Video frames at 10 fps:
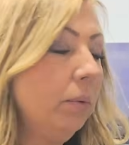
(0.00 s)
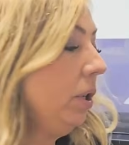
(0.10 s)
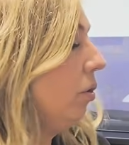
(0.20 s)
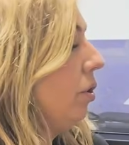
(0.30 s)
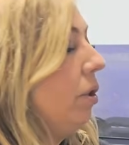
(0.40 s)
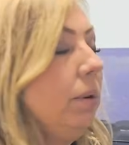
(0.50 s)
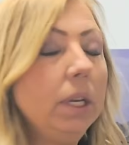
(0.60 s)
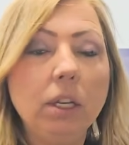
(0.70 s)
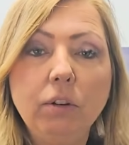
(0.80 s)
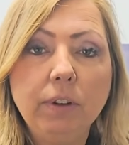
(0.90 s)
when you're
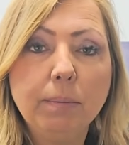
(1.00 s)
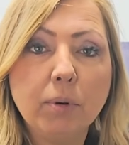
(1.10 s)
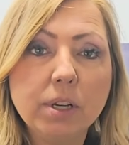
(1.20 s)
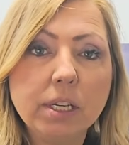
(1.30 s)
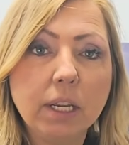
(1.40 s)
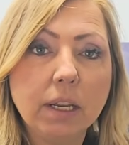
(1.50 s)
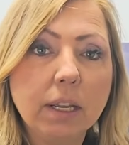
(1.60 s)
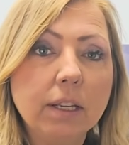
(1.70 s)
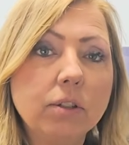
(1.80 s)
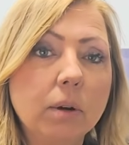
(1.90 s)
doing UV printing.
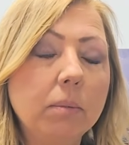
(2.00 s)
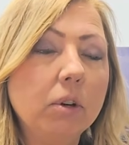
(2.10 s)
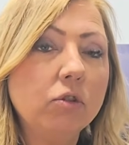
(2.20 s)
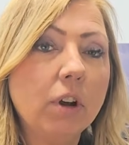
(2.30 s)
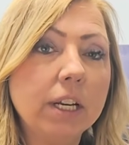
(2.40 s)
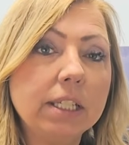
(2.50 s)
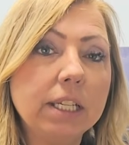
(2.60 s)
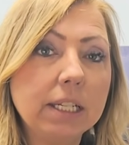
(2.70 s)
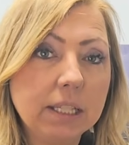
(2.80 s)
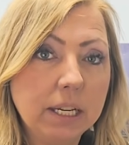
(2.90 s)
So I'm going to try
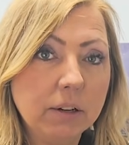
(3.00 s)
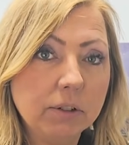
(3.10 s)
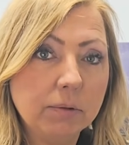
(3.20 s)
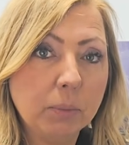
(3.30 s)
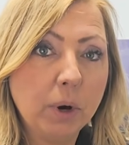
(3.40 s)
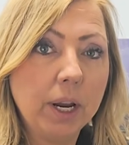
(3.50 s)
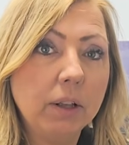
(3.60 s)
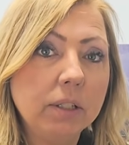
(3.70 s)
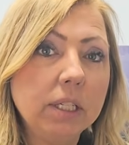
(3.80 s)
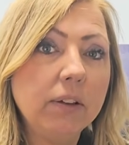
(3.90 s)
six layers of
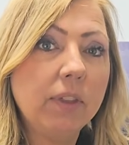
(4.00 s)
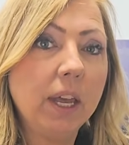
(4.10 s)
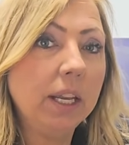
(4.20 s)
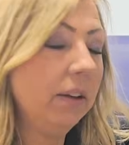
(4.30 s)
braille, see if that